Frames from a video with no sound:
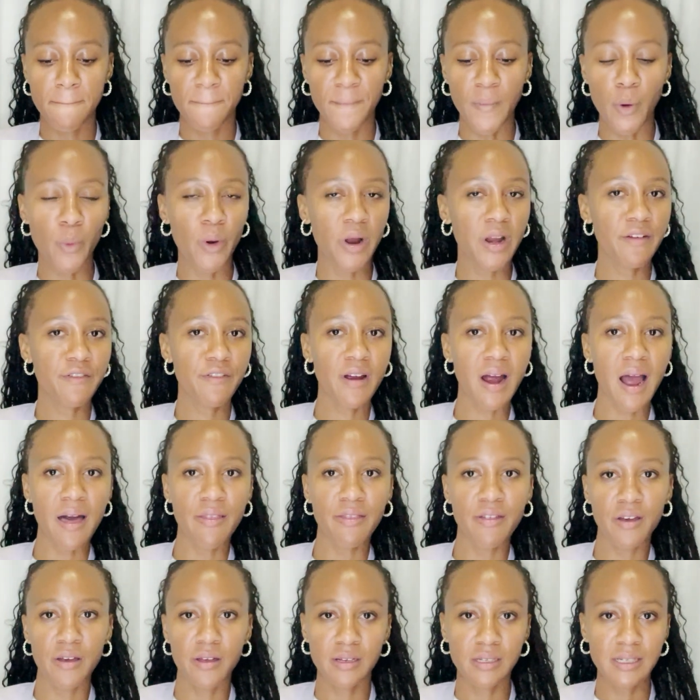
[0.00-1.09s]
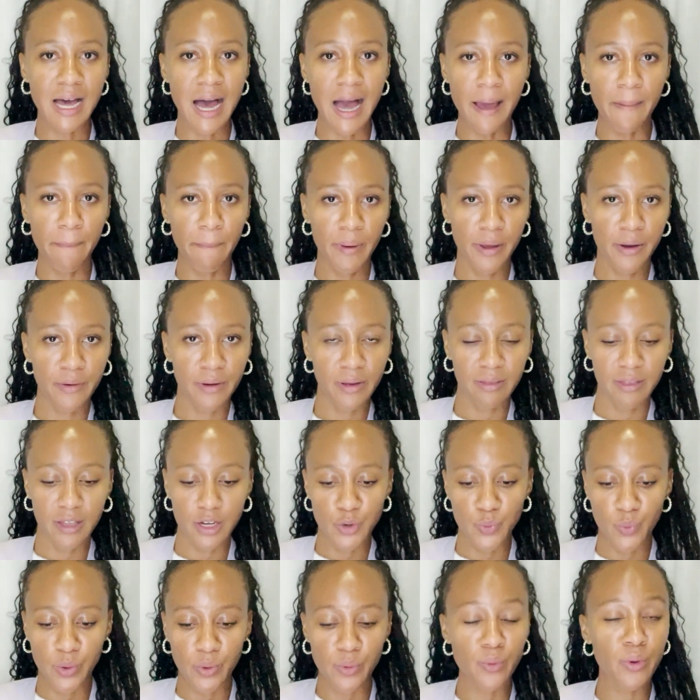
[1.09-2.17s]
whatever other time period that
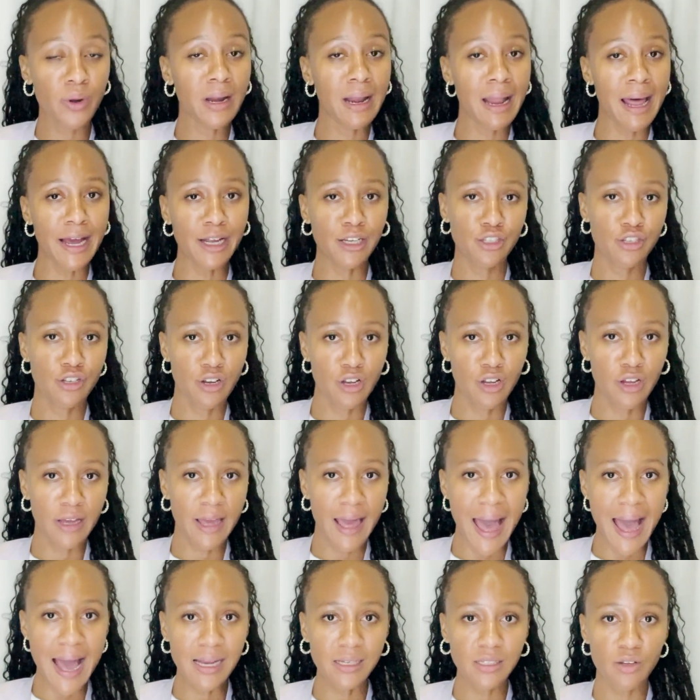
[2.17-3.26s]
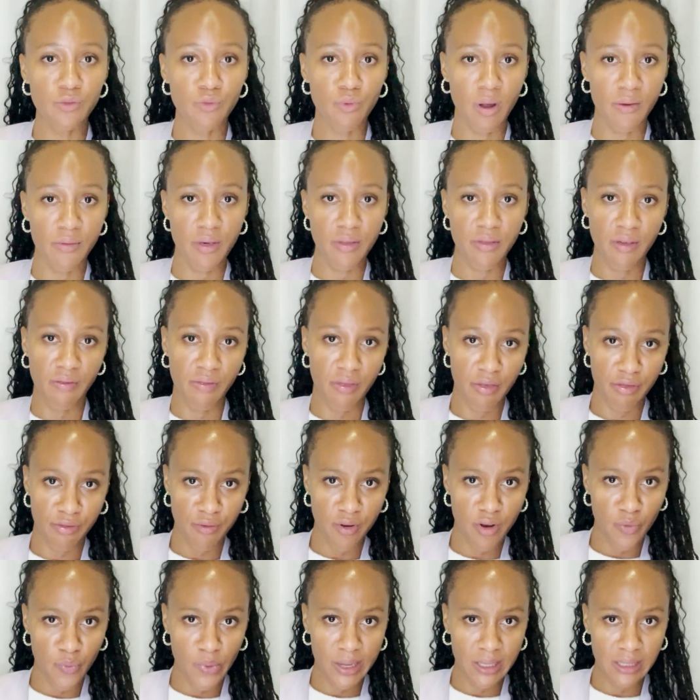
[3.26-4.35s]
we would like to look at rather than the
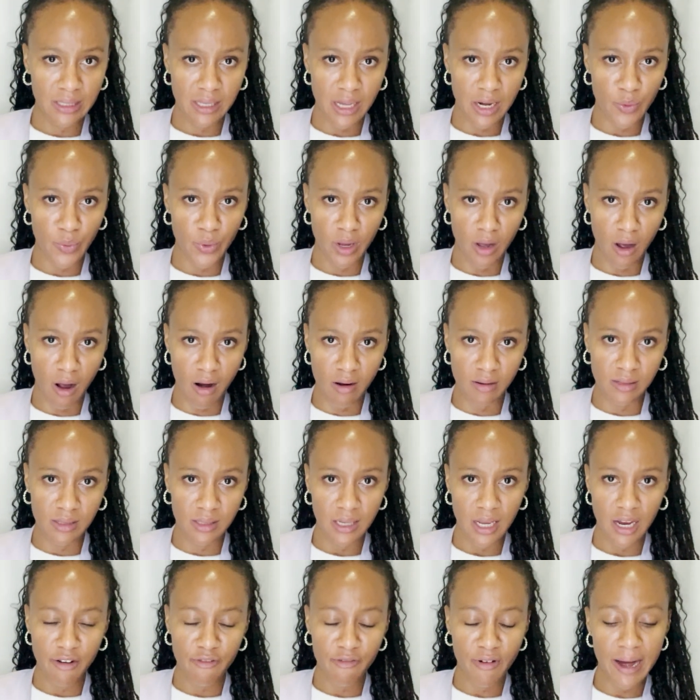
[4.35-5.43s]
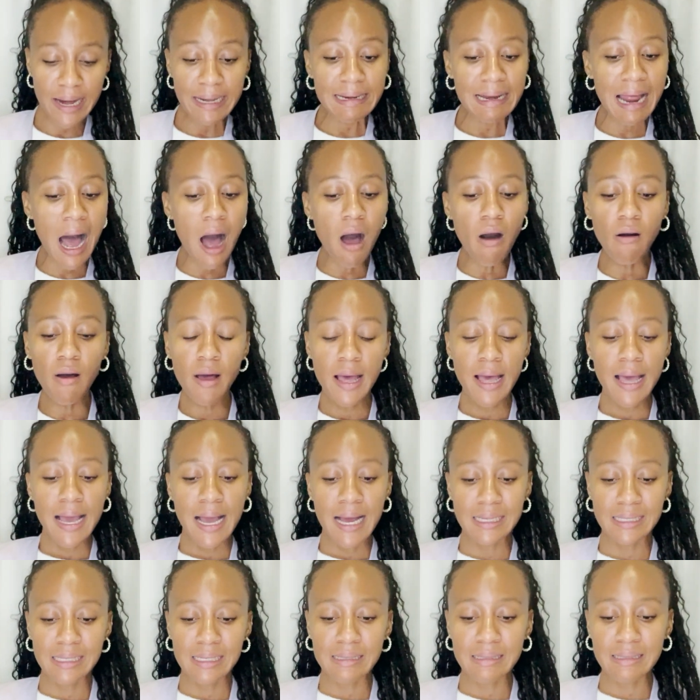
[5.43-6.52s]
3 weeks that we are seeing right now.
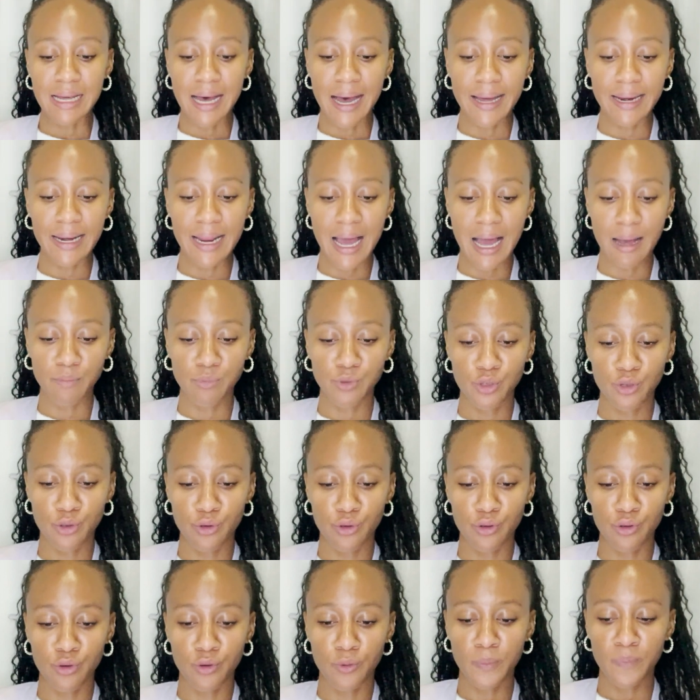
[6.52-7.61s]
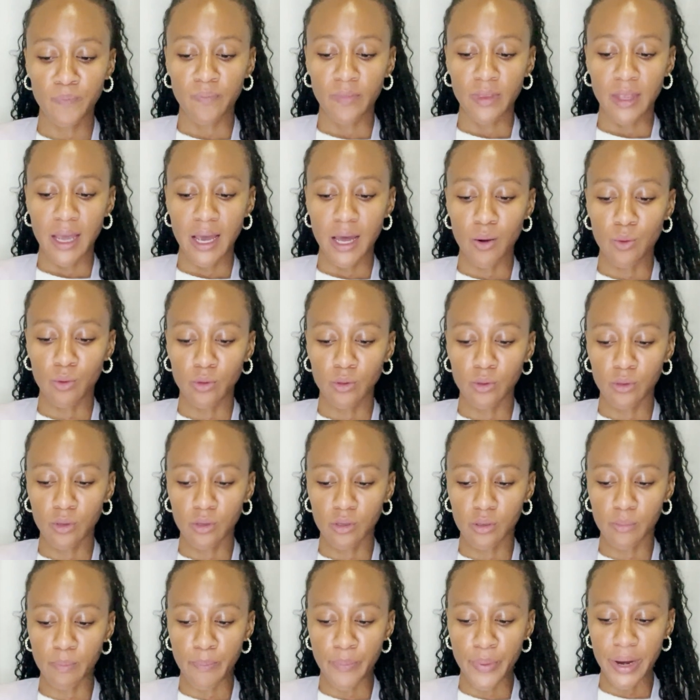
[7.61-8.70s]
It's entirely up to you. It
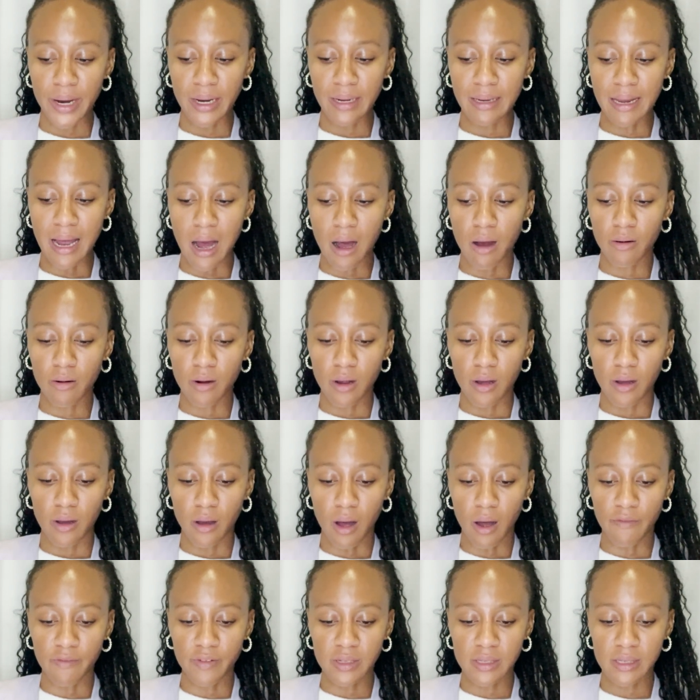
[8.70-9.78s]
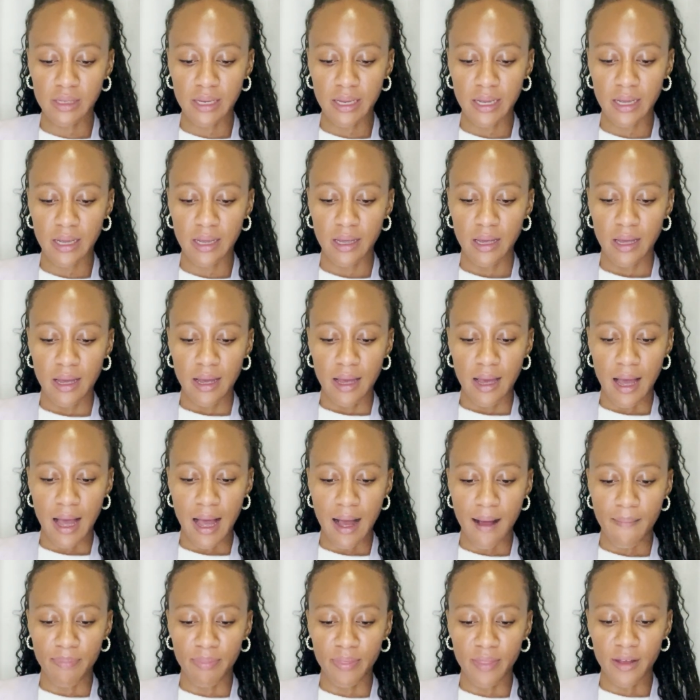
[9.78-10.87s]
will break down obviously
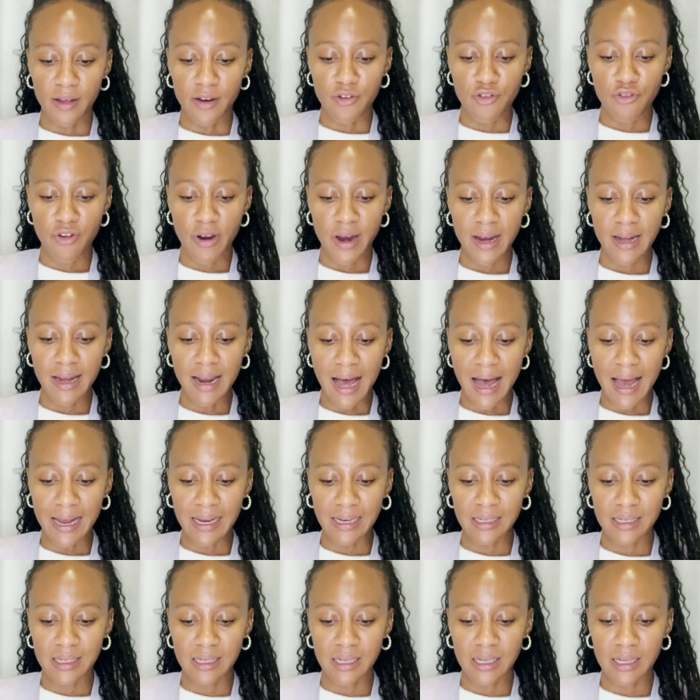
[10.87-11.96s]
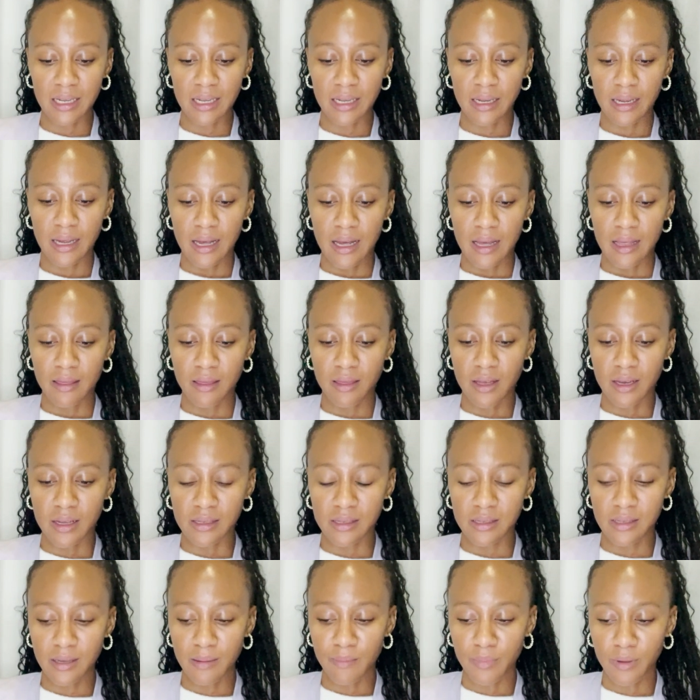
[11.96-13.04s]
the trade ID, the
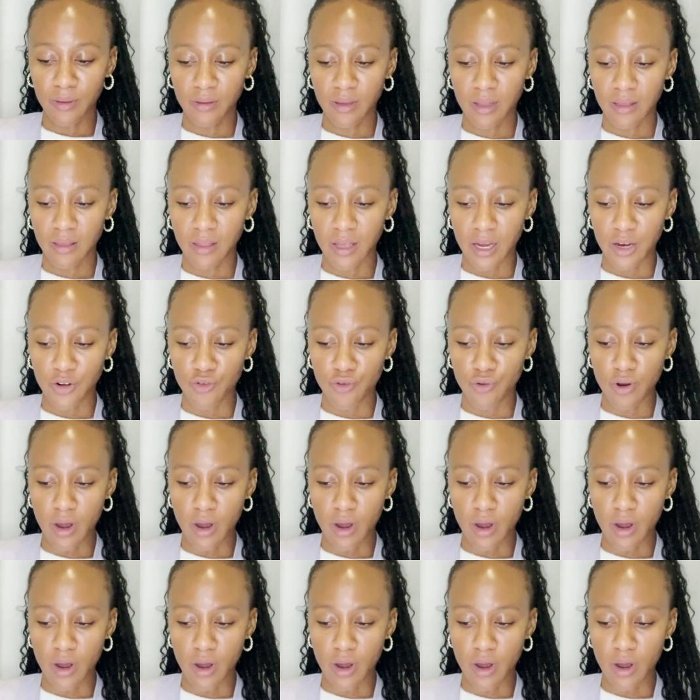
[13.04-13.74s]
symbol that they